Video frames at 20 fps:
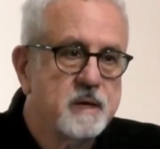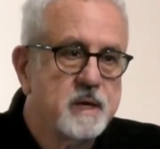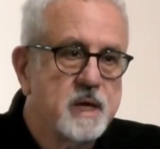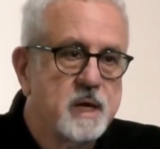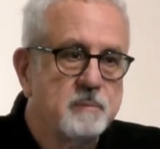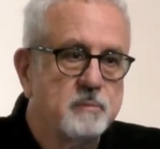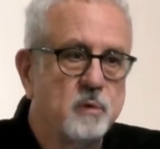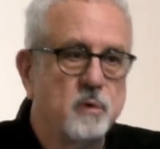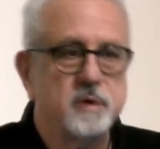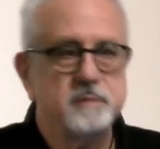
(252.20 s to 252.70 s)

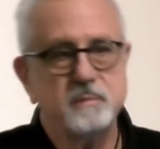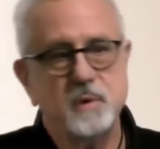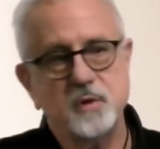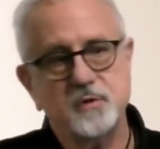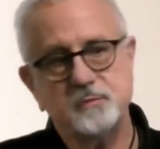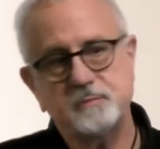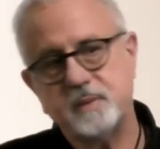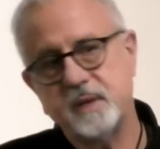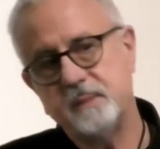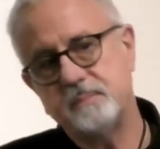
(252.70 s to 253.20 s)
But what
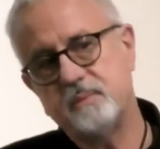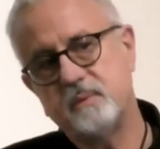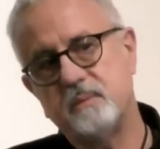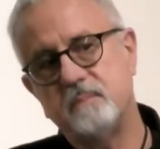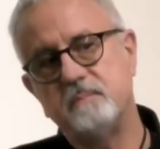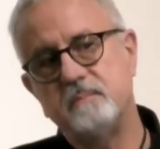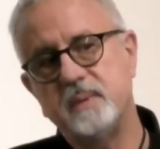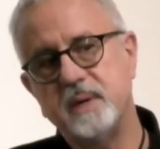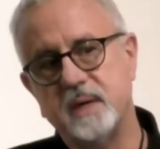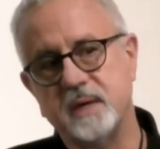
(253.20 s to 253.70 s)
most people
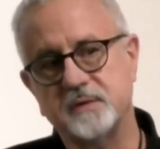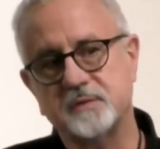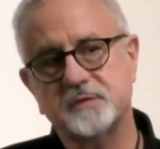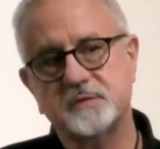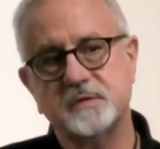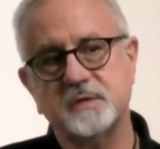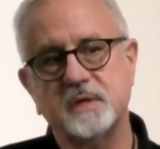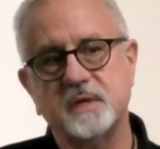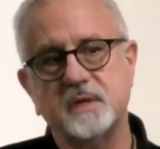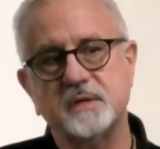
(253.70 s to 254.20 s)

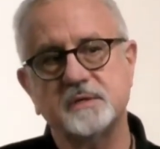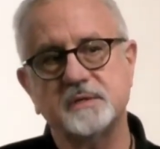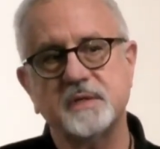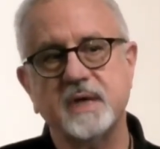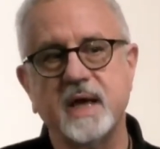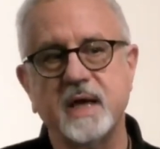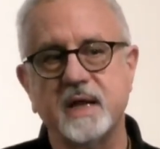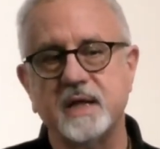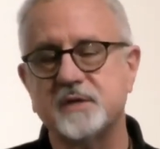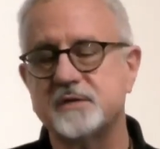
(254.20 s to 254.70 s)
miss is
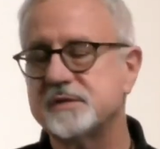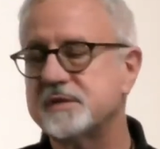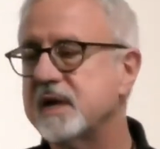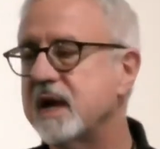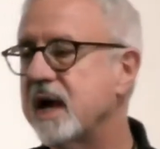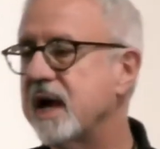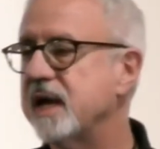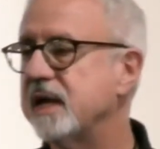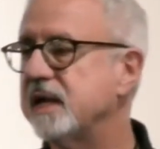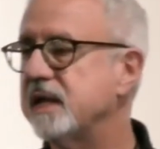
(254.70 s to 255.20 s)
that it's
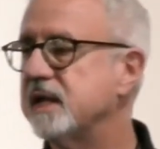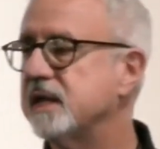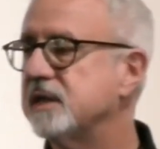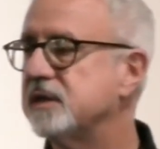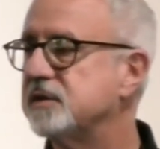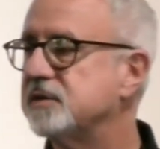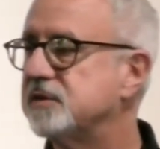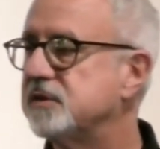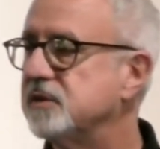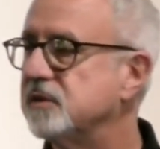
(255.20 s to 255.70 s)
tied
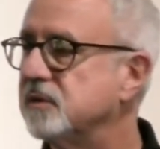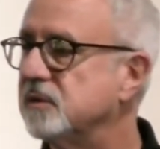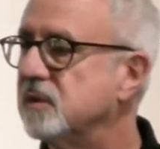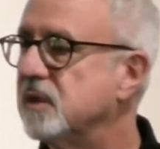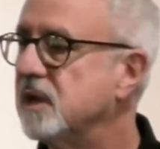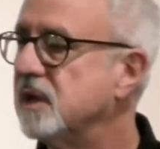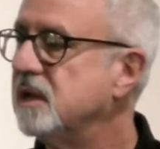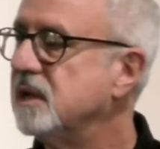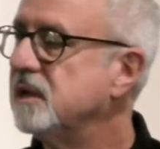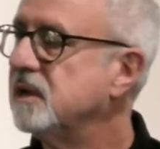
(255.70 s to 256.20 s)
into
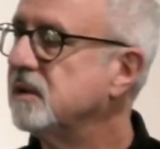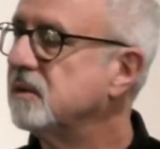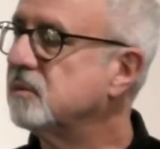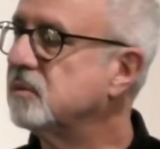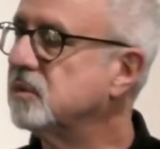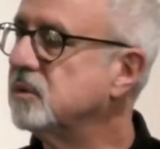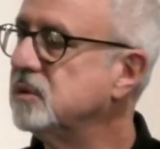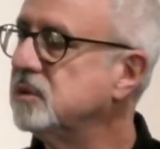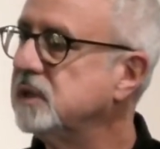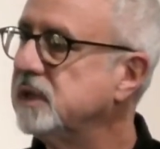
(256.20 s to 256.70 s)

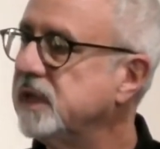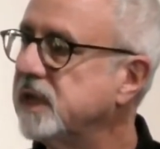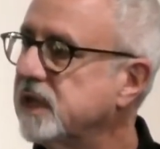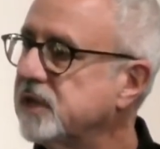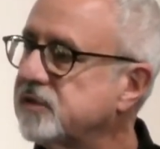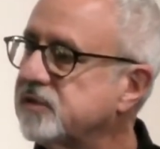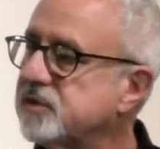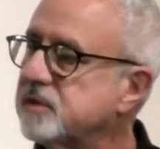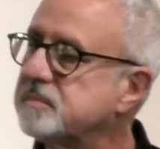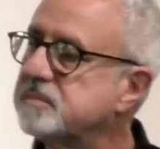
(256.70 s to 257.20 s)
ruling and
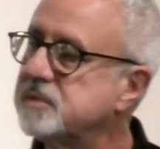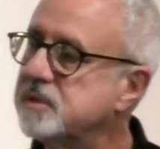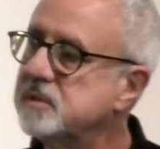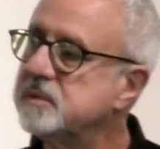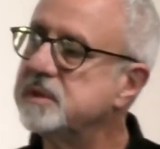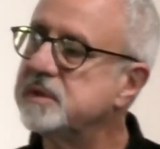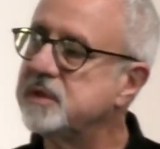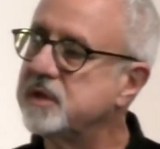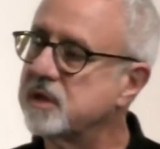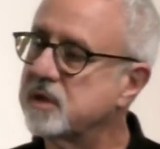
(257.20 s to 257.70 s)

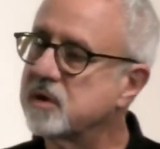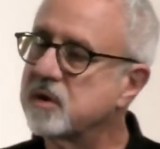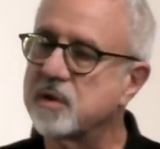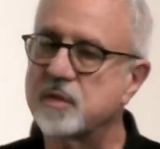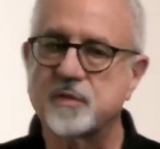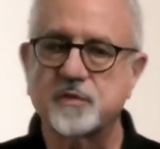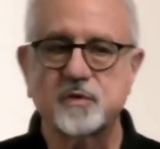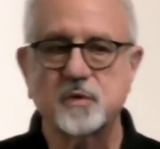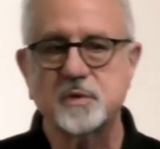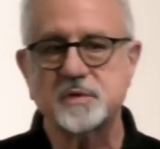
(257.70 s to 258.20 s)
subduing the earth.
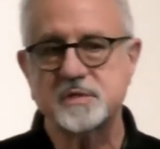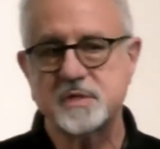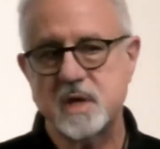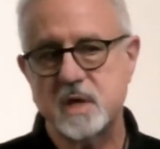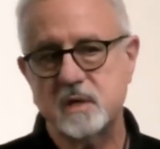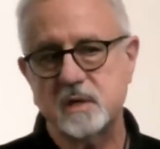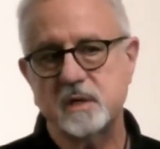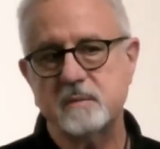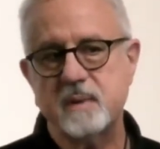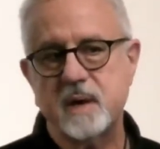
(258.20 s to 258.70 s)
So it's not
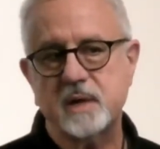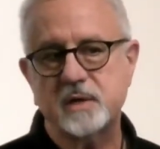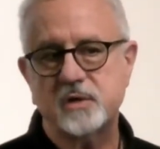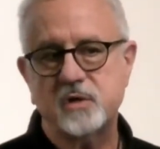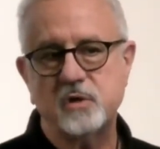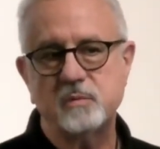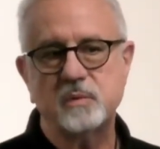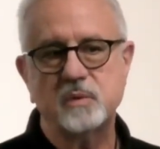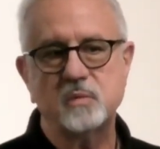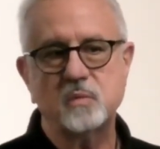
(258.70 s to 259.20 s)
only about
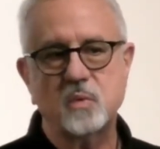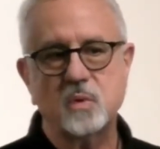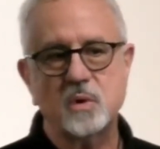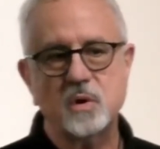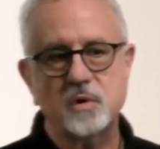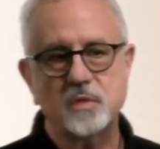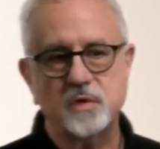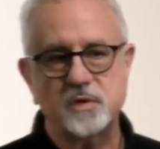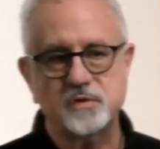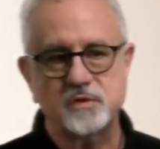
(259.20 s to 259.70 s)
human
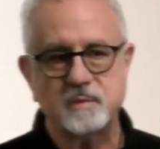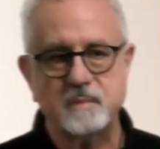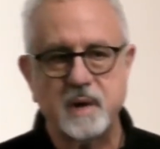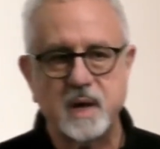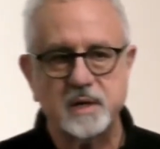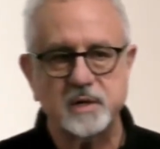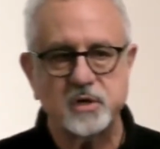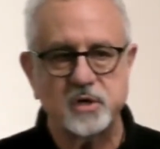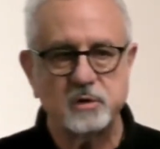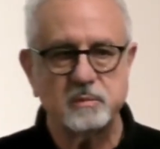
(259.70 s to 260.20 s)
worth, it's
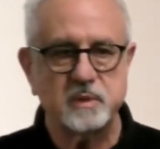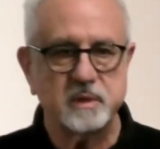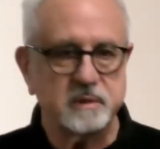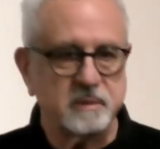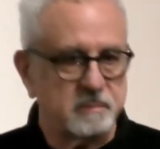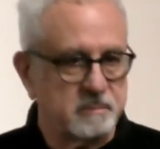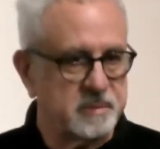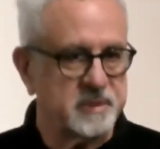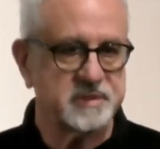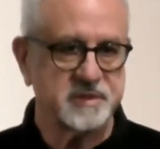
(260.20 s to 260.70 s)
about human
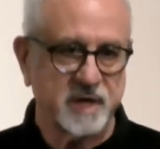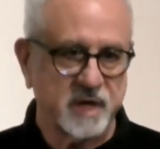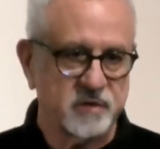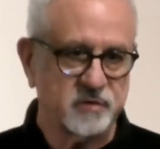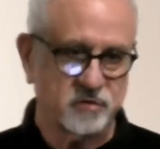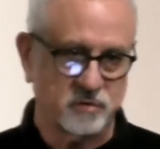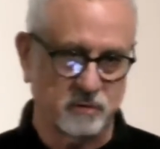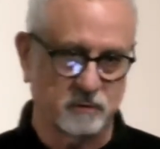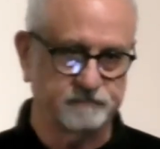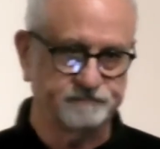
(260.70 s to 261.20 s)

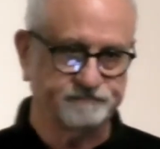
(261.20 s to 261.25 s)
potential.